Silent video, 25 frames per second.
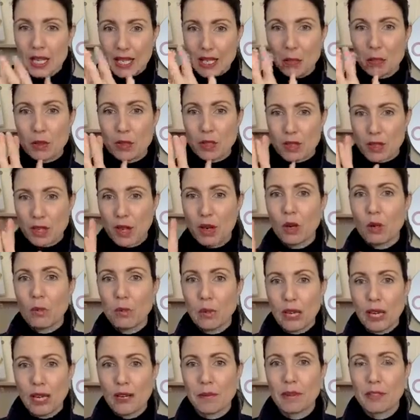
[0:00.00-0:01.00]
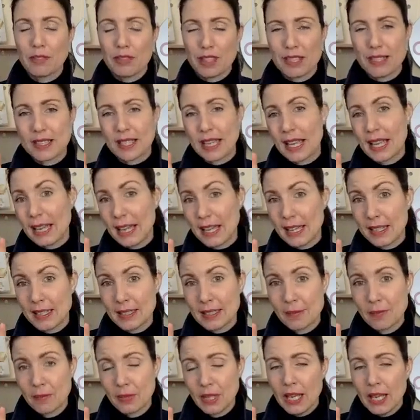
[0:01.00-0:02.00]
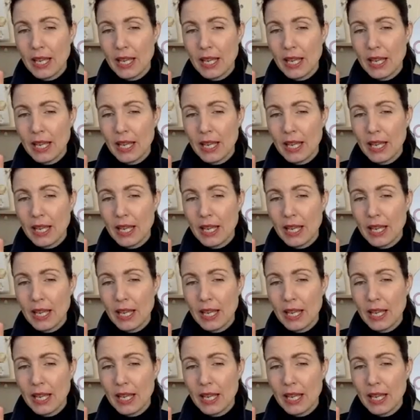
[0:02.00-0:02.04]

it was the whole palm of his hand.